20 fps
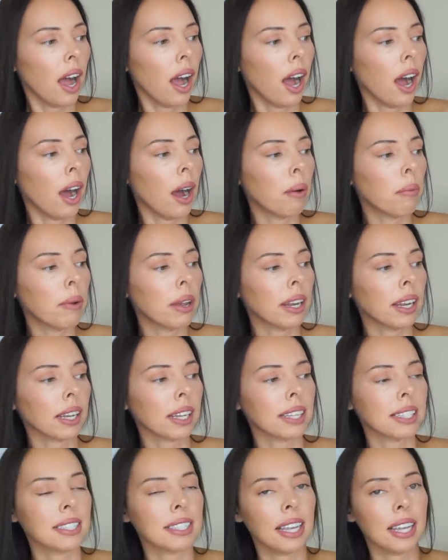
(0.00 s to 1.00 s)
and it
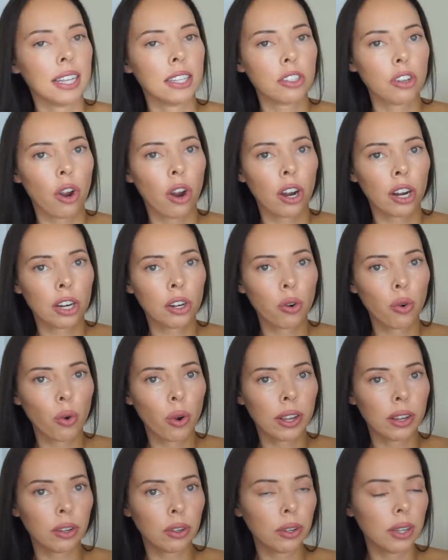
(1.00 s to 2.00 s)
contains argan
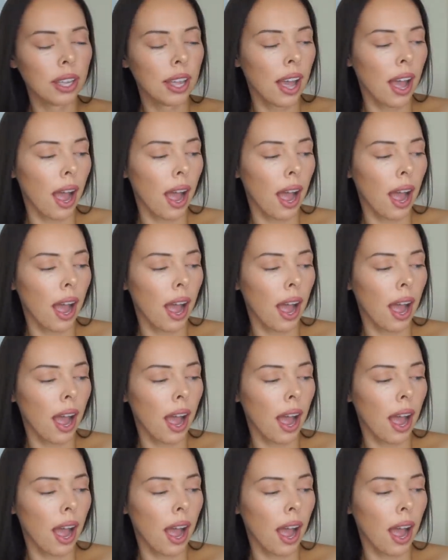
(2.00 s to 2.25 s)
oil.